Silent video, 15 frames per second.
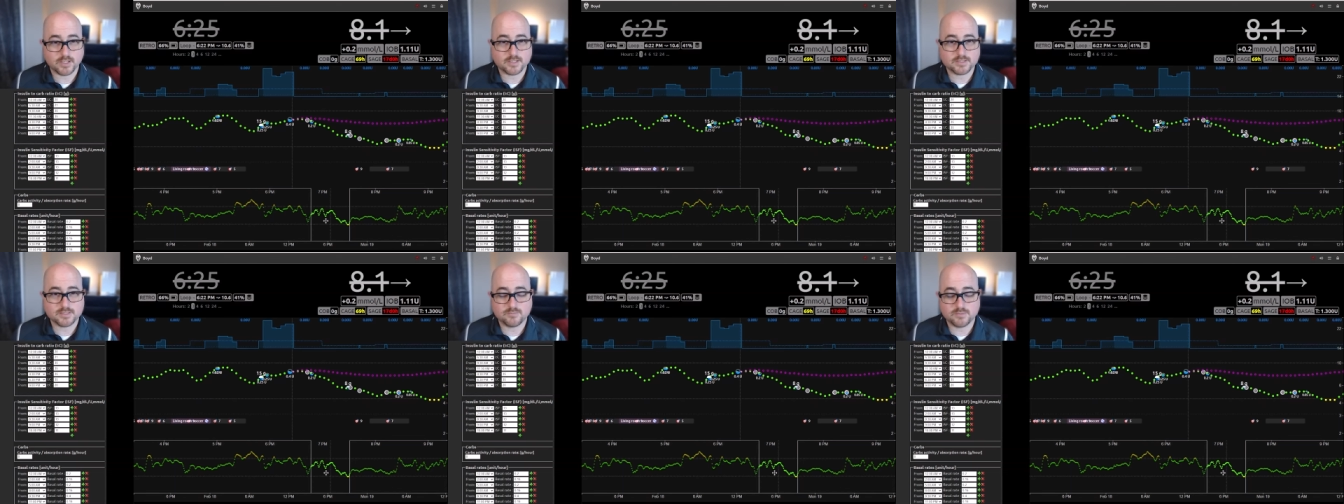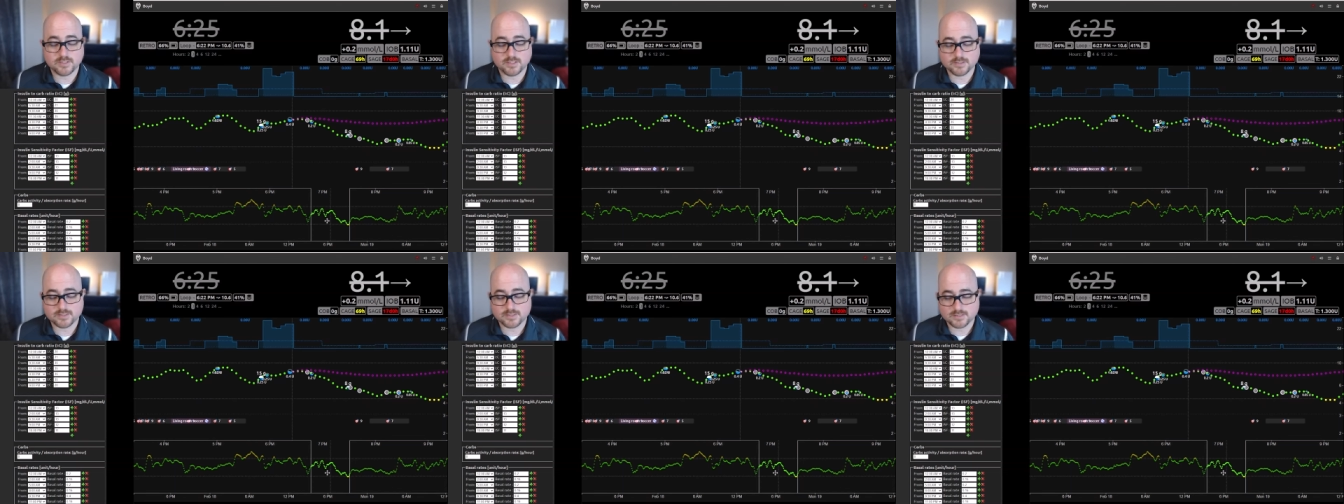at someone
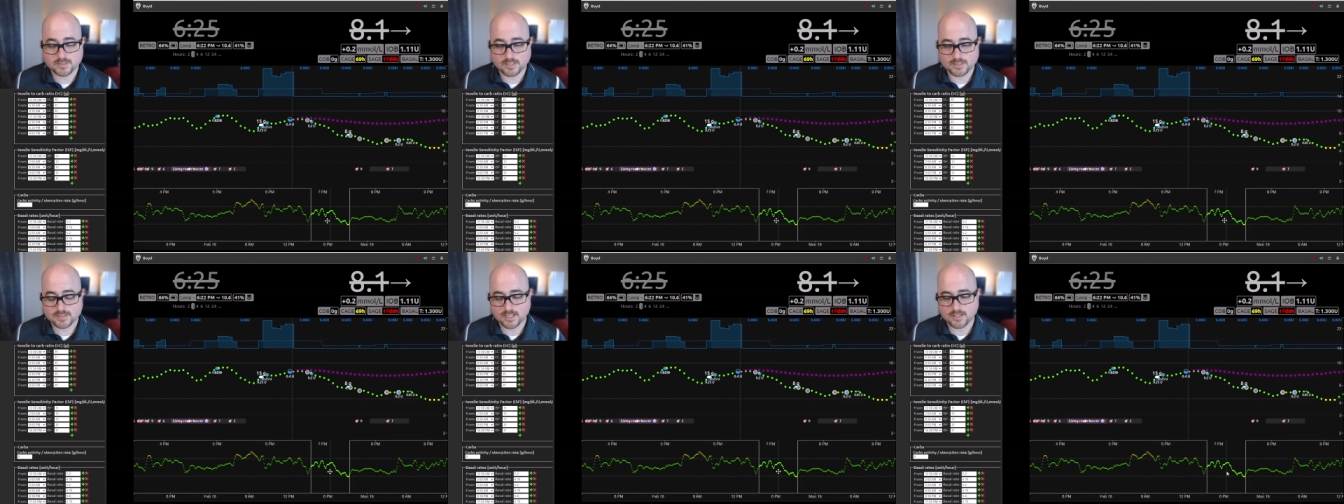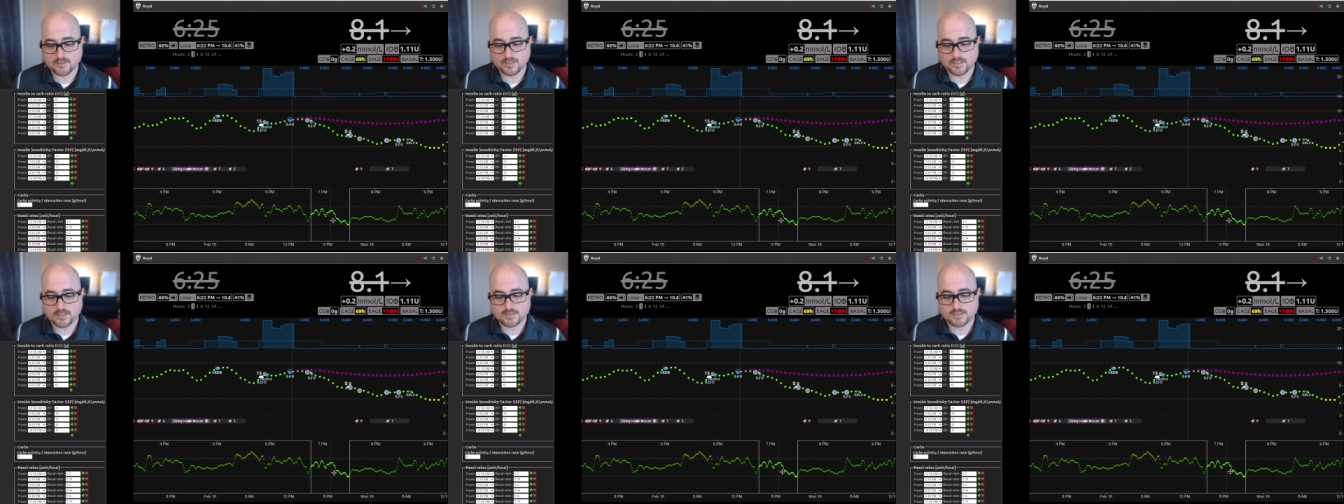else's Nightscout
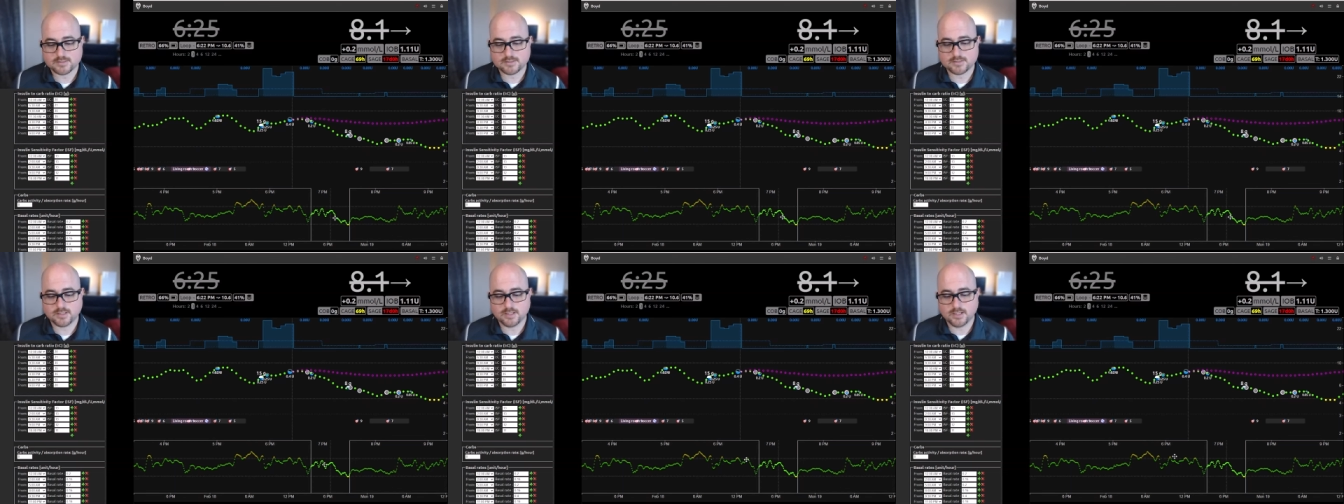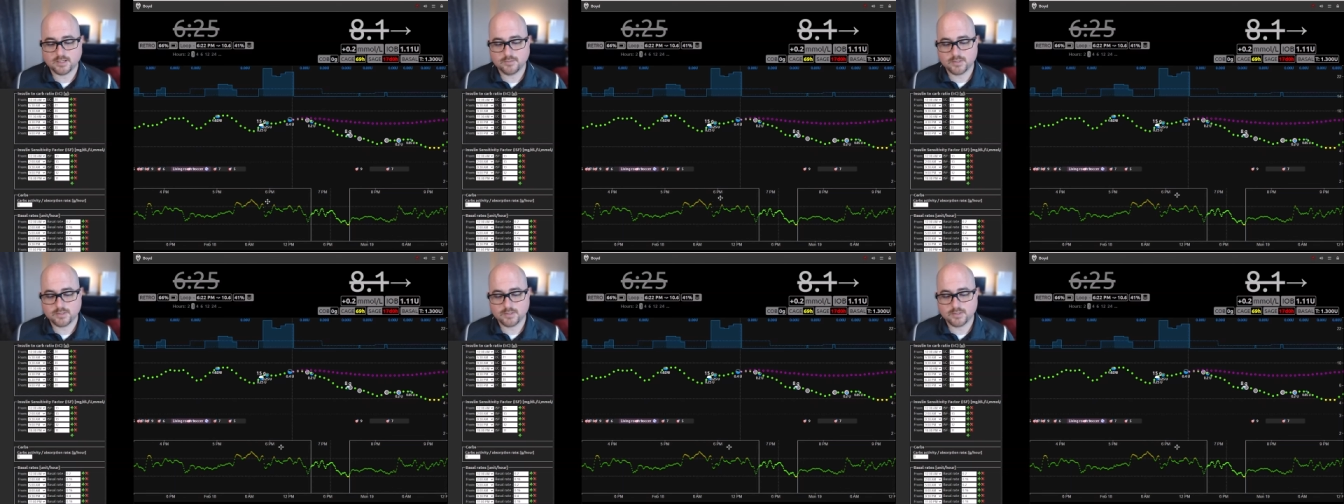is um,